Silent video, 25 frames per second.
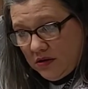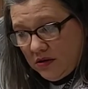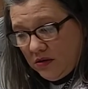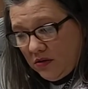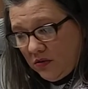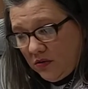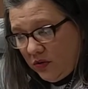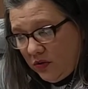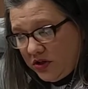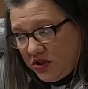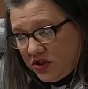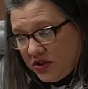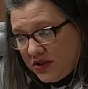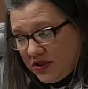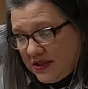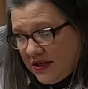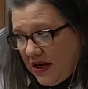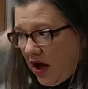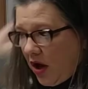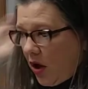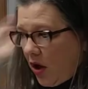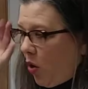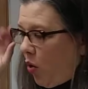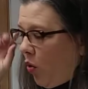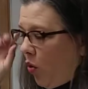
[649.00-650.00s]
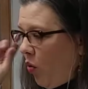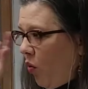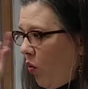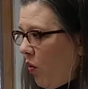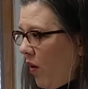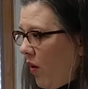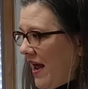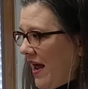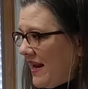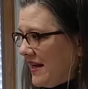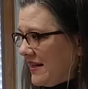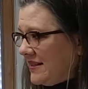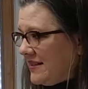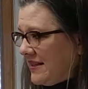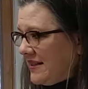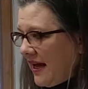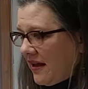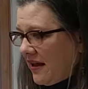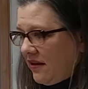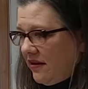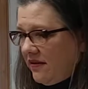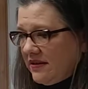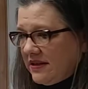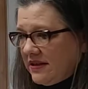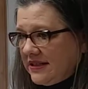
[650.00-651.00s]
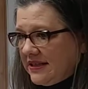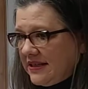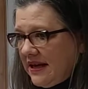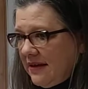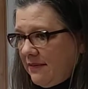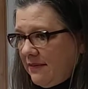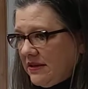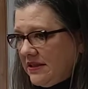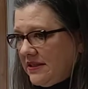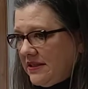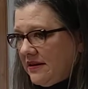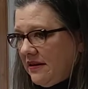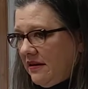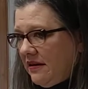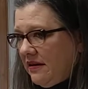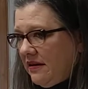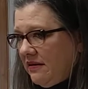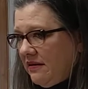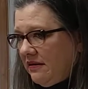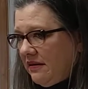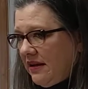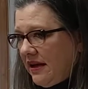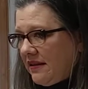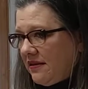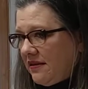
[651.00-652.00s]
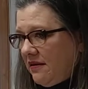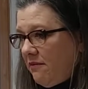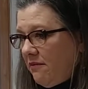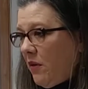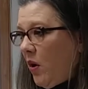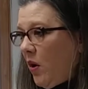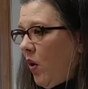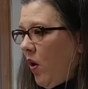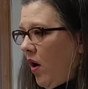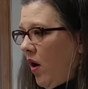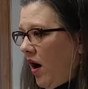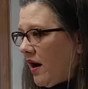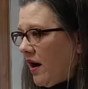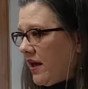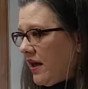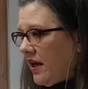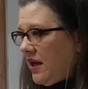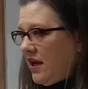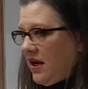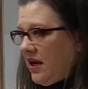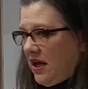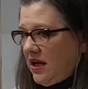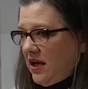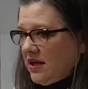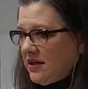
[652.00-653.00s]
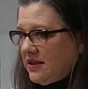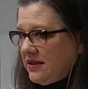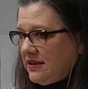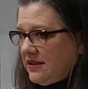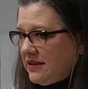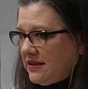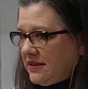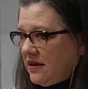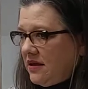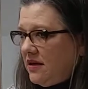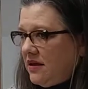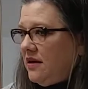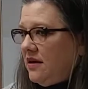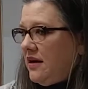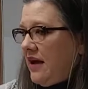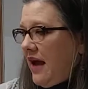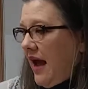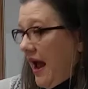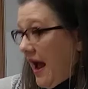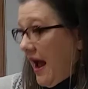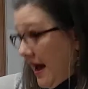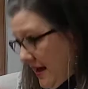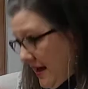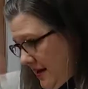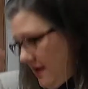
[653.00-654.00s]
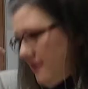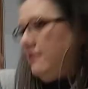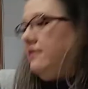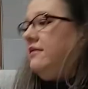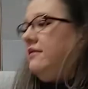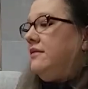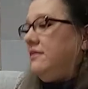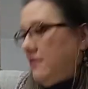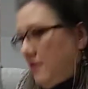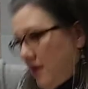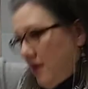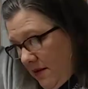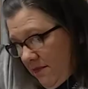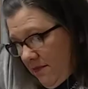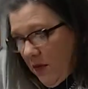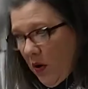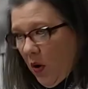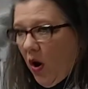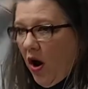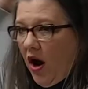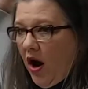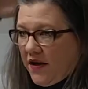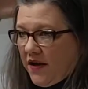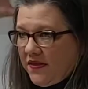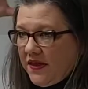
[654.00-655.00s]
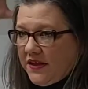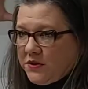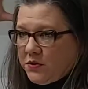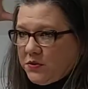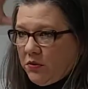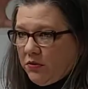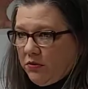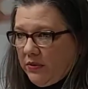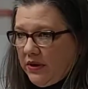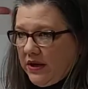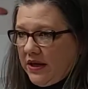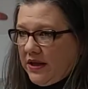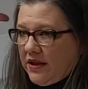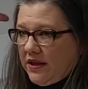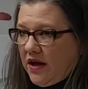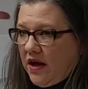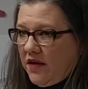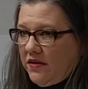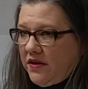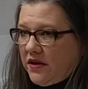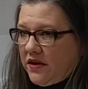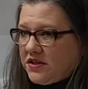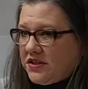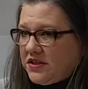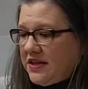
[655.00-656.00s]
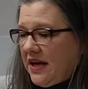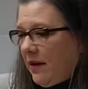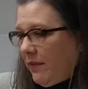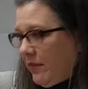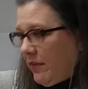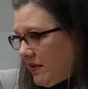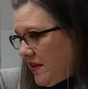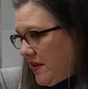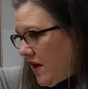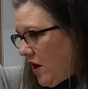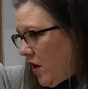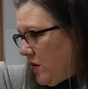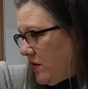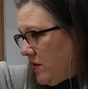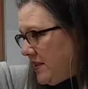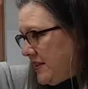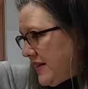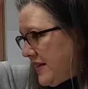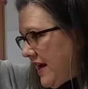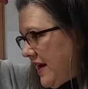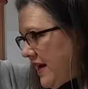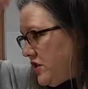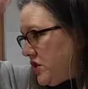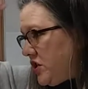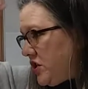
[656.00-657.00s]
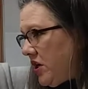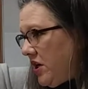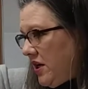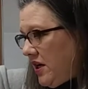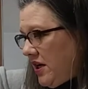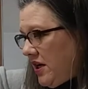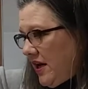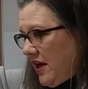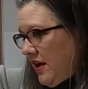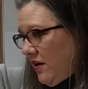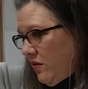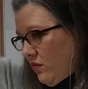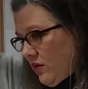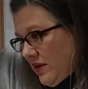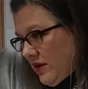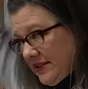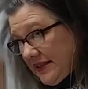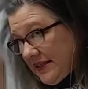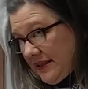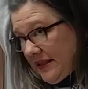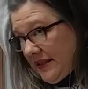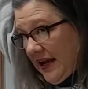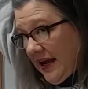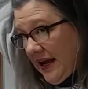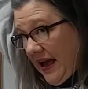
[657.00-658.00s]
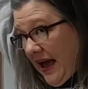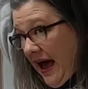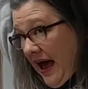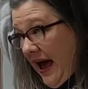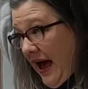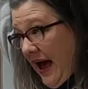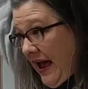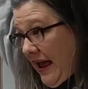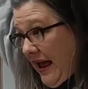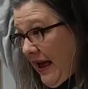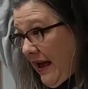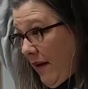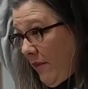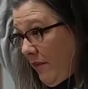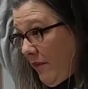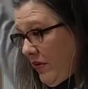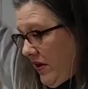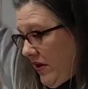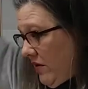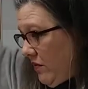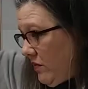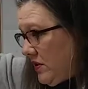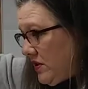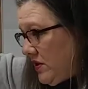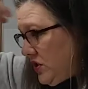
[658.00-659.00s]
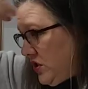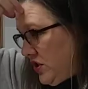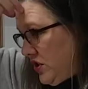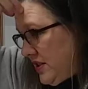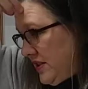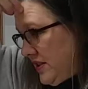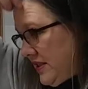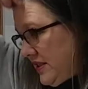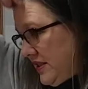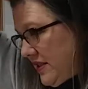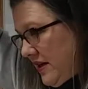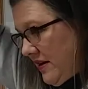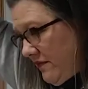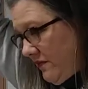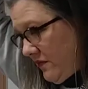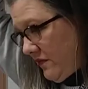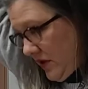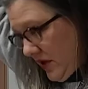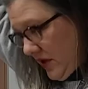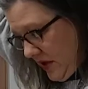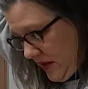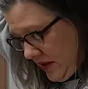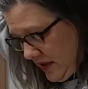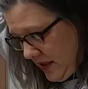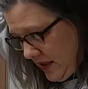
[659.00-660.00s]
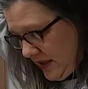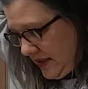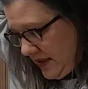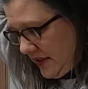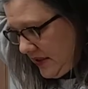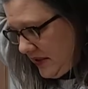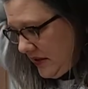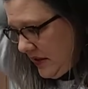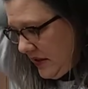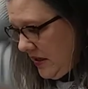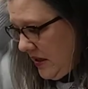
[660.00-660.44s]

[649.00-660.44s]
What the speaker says: which is not quite exactly the same as like the Mohawk Indians had a mohawk. That's where we get their style. But the Osage, it wasn't like high up. It was just a tuft like this.